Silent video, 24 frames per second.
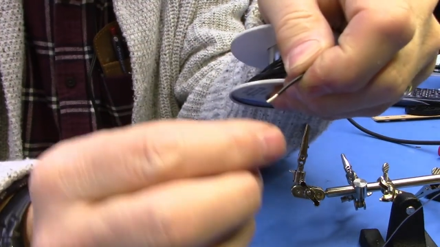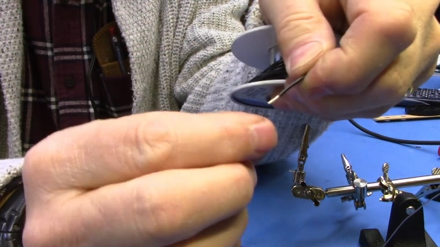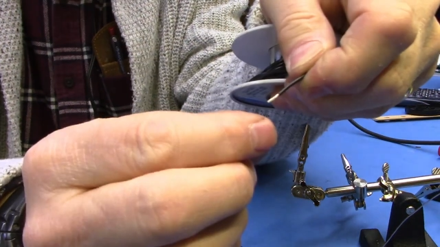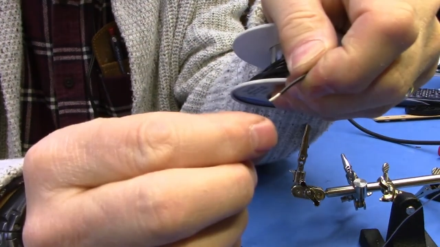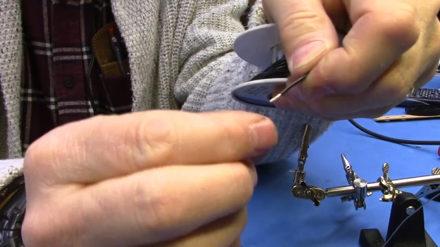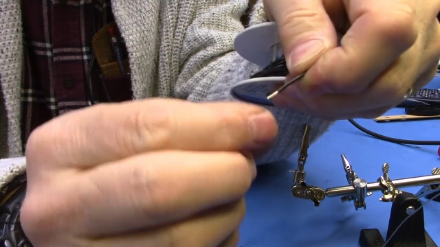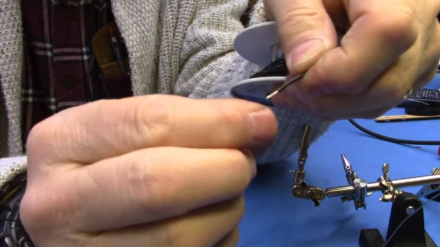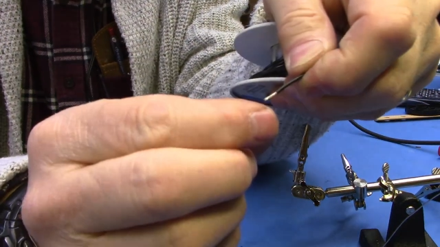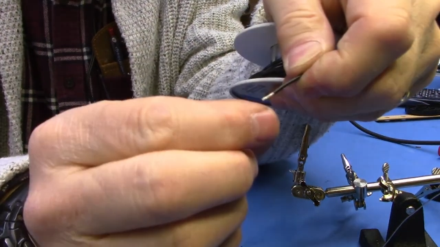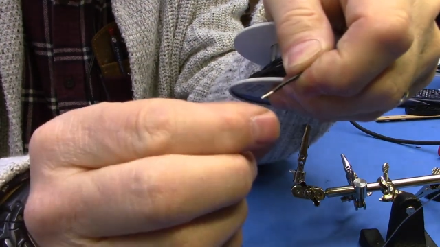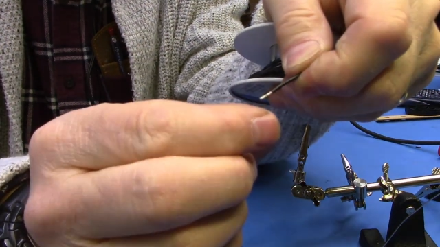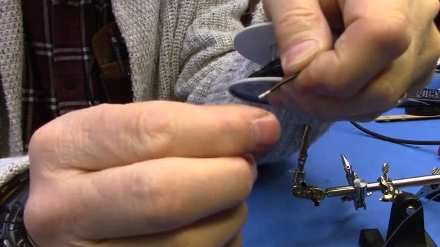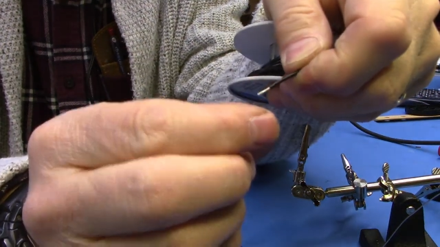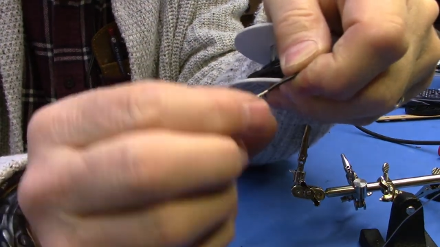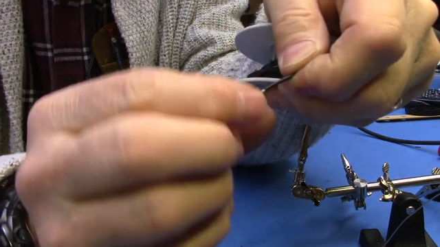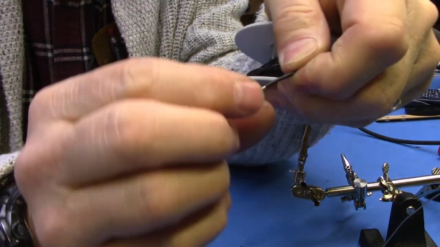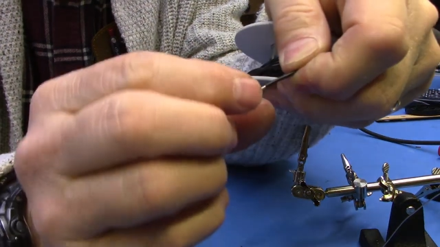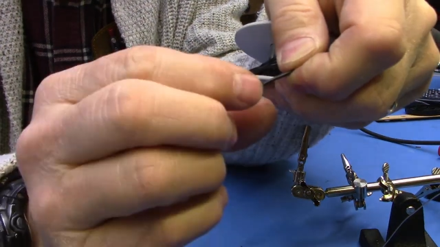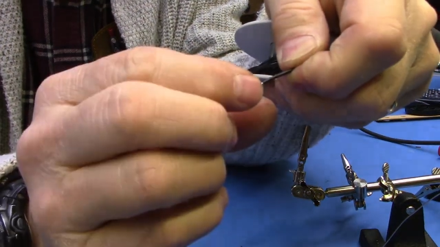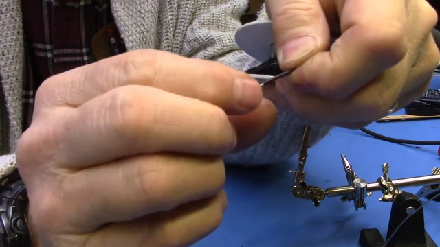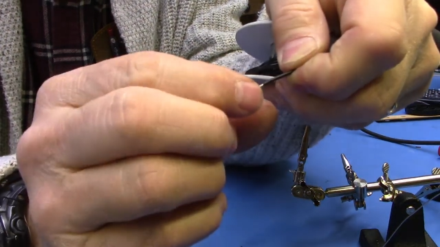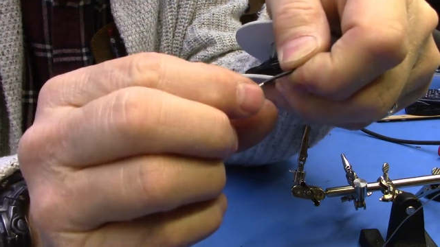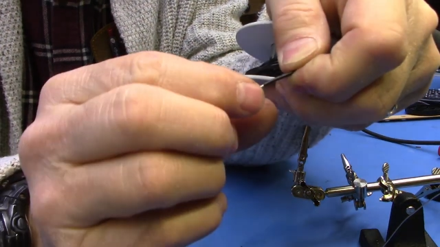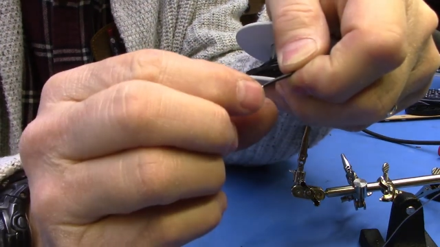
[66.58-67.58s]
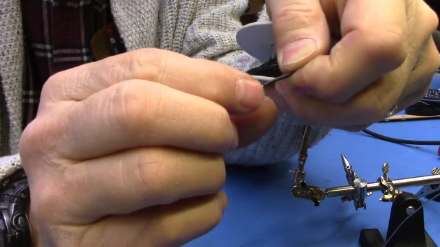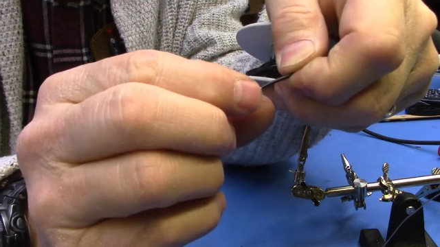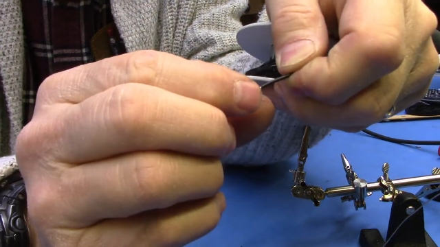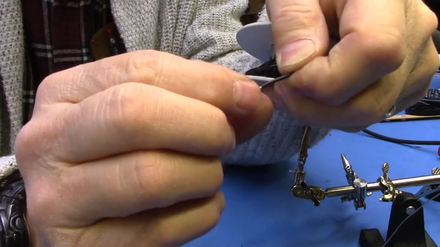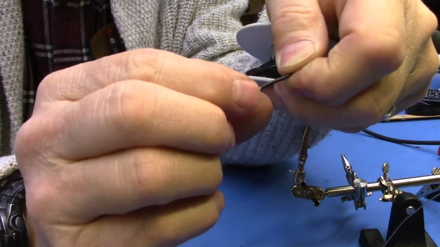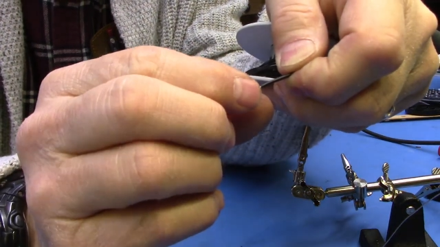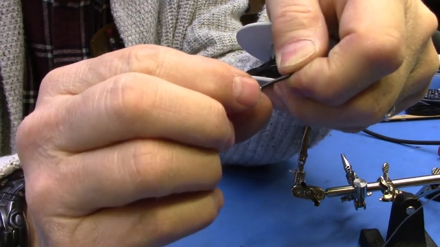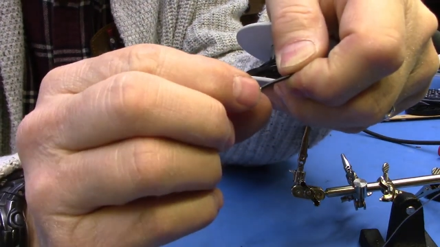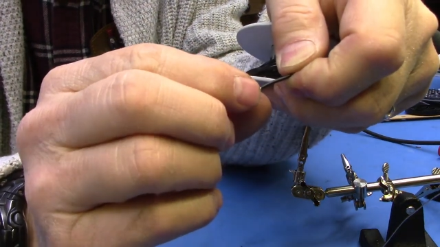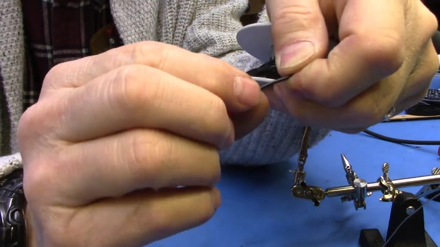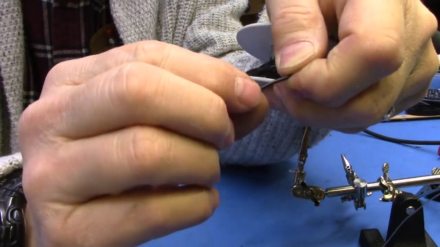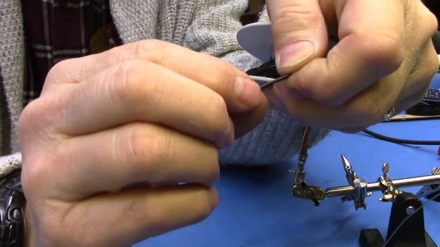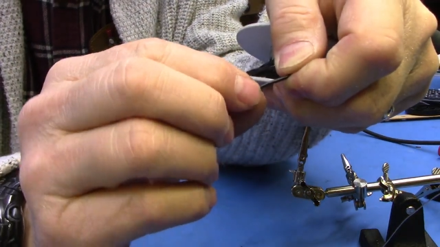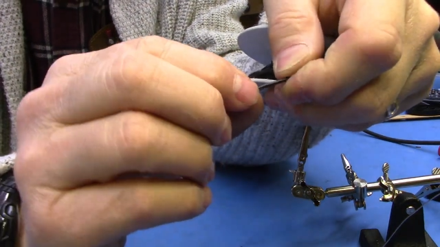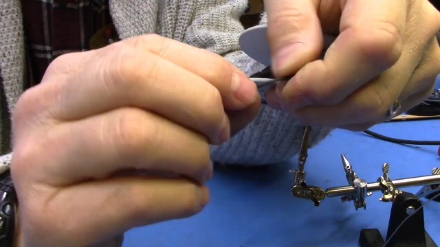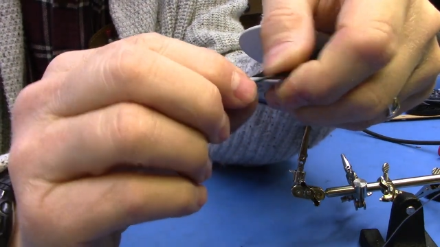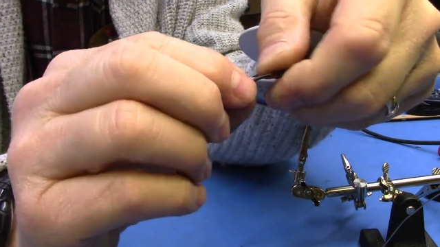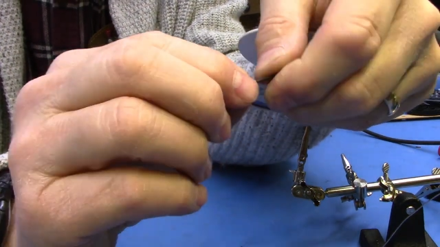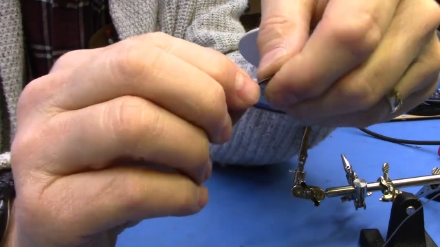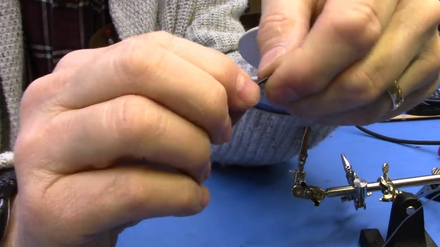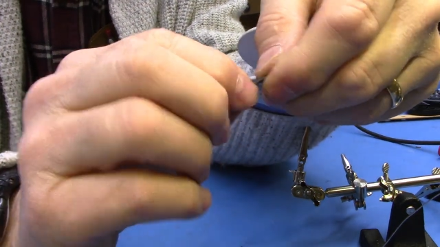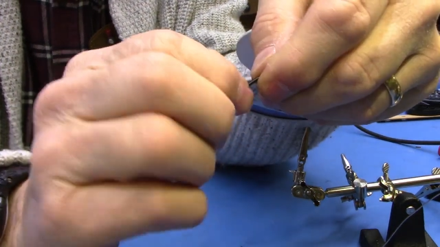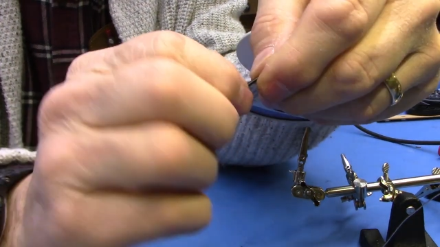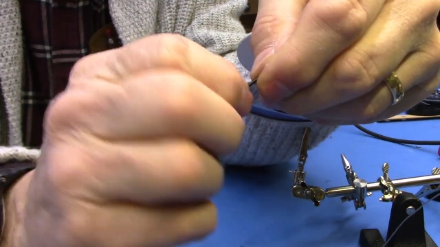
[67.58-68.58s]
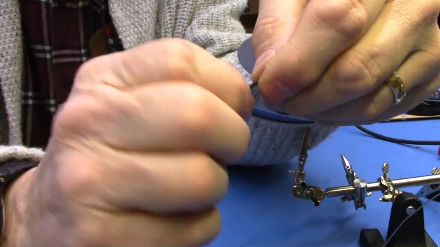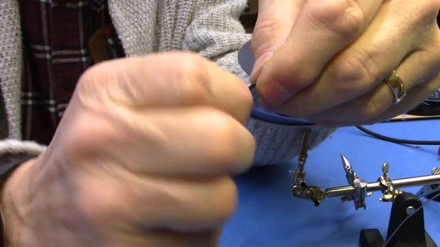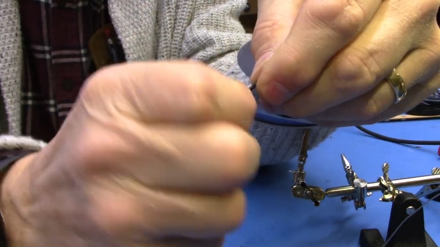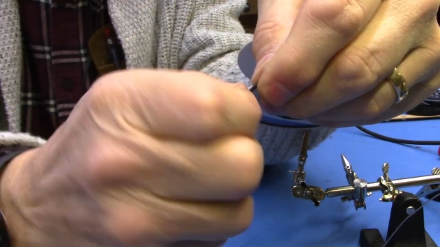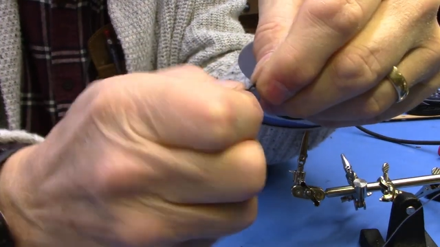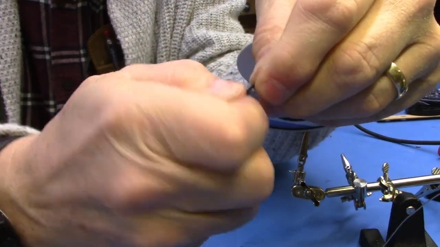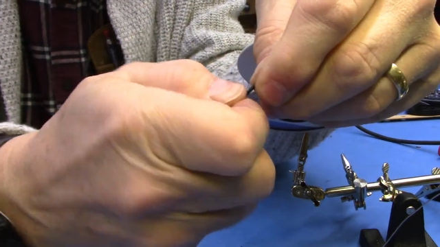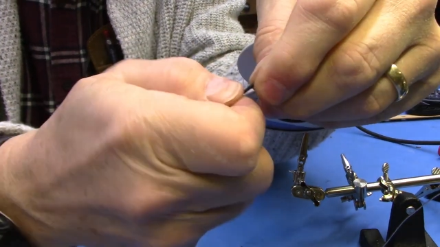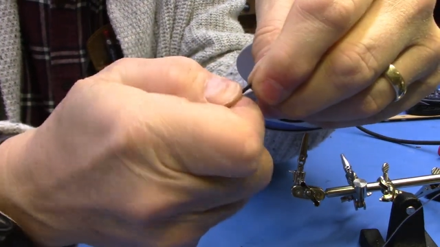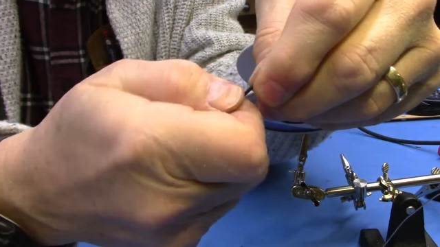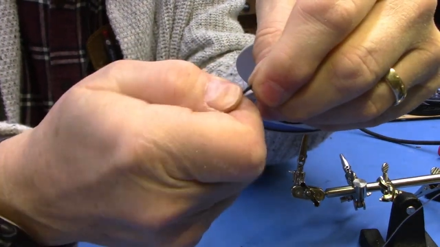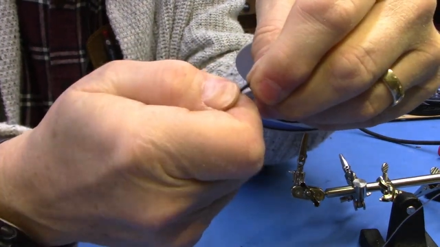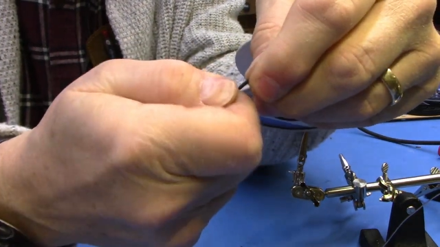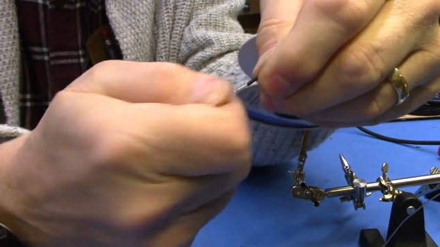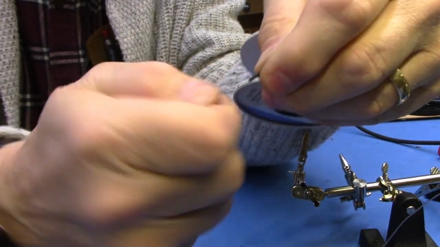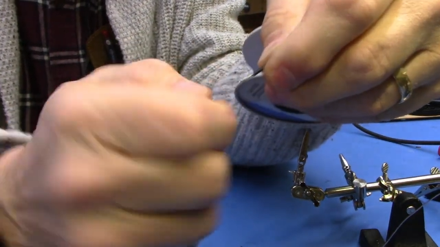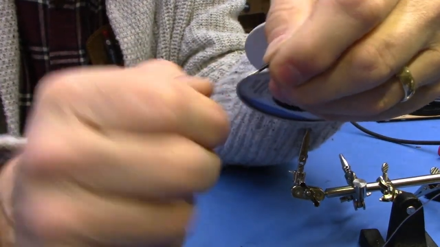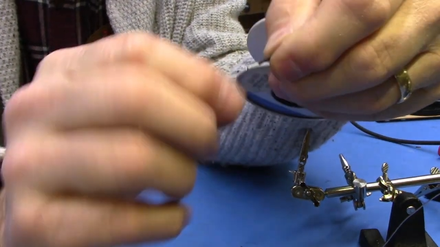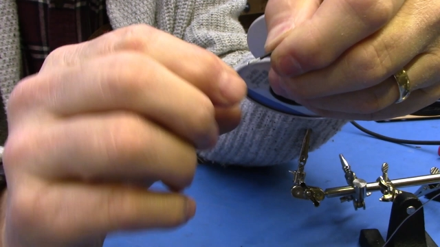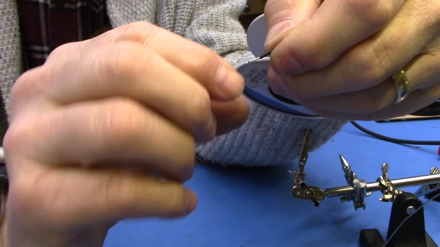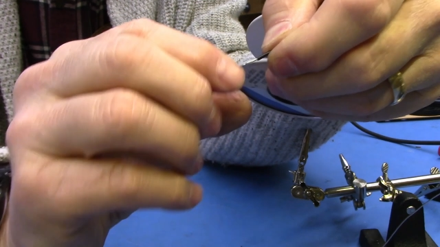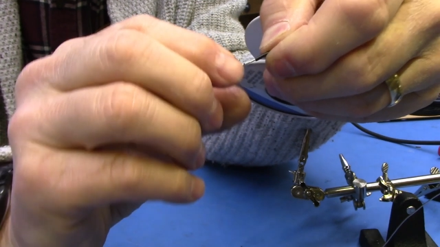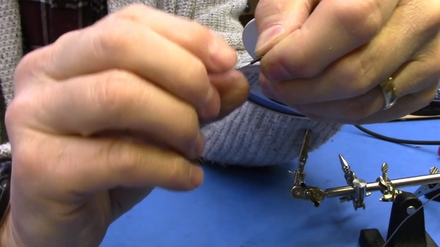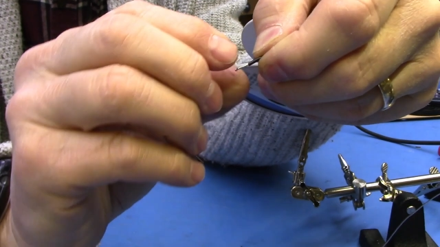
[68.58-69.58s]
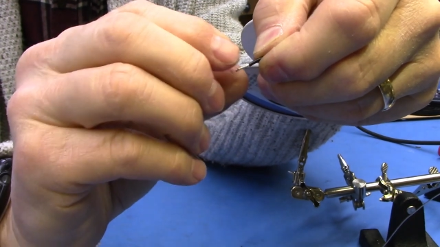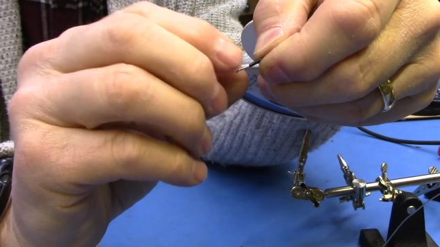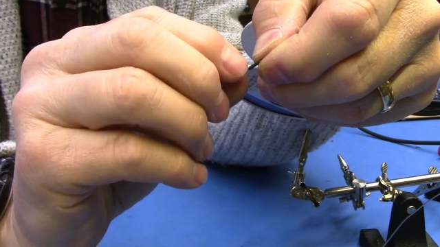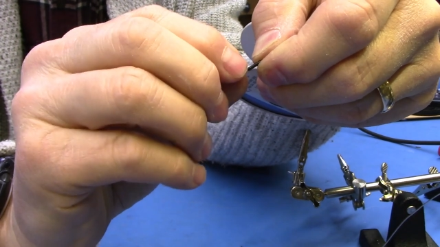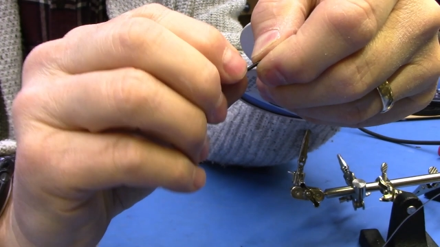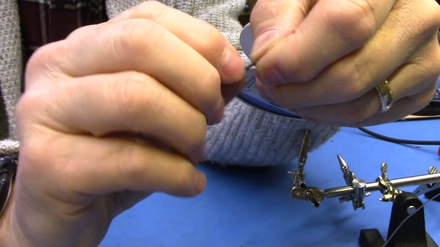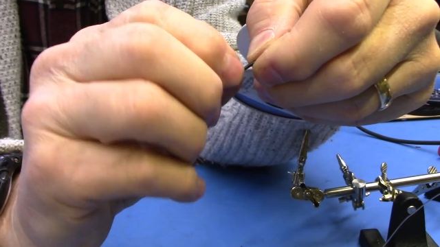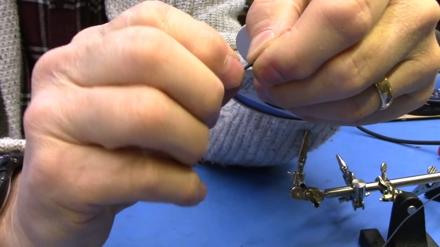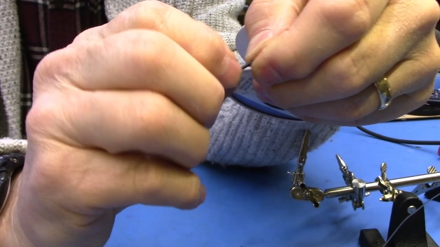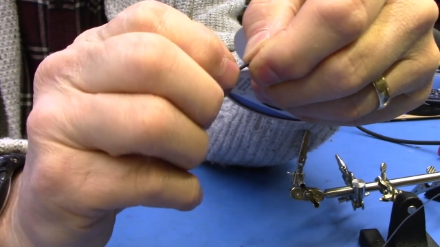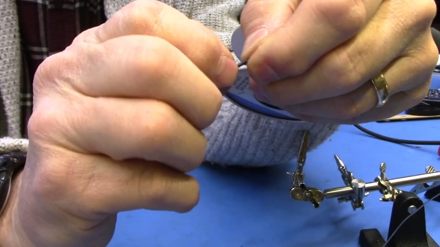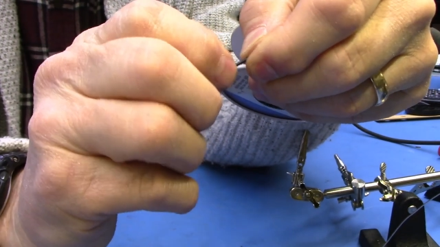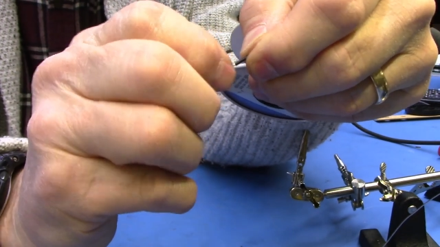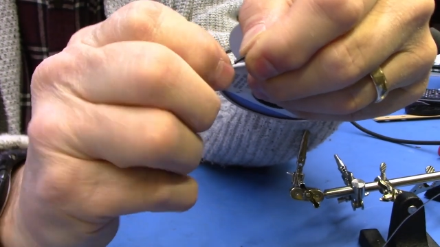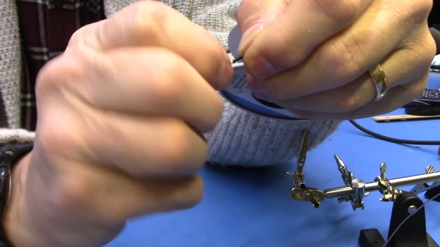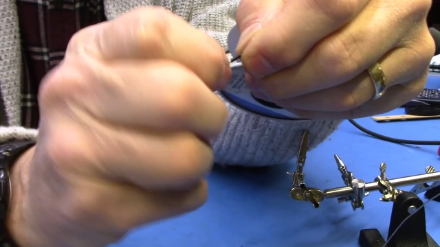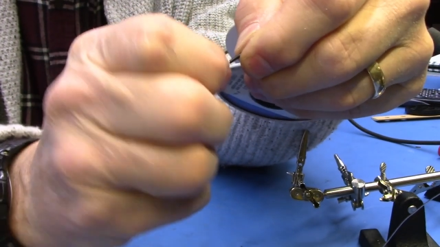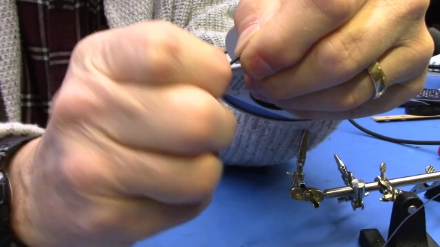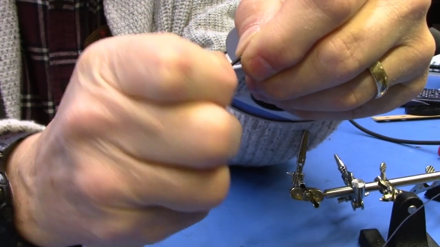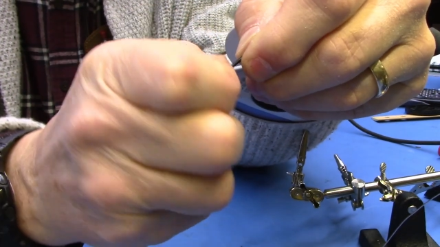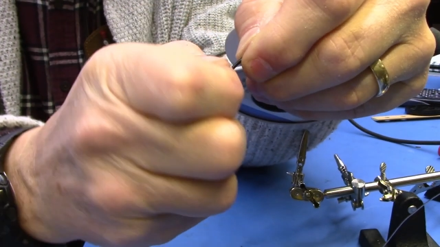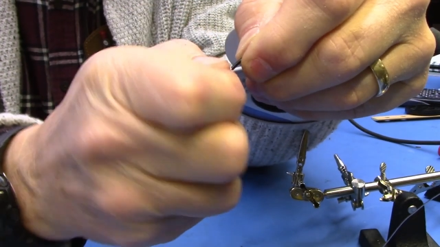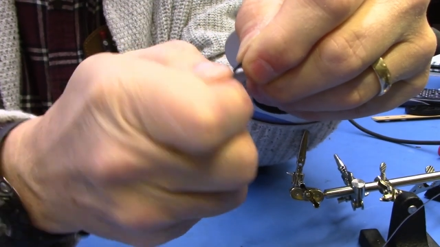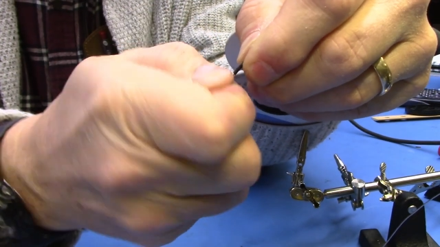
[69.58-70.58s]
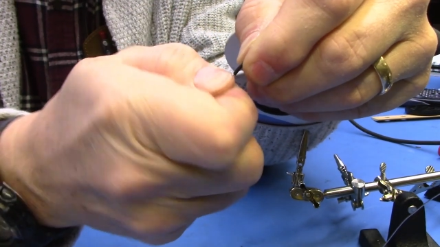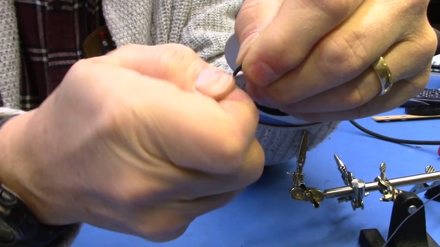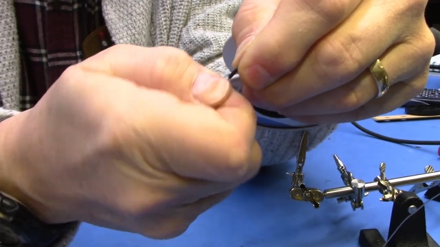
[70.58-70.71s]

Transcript: [unreadable: no face in view]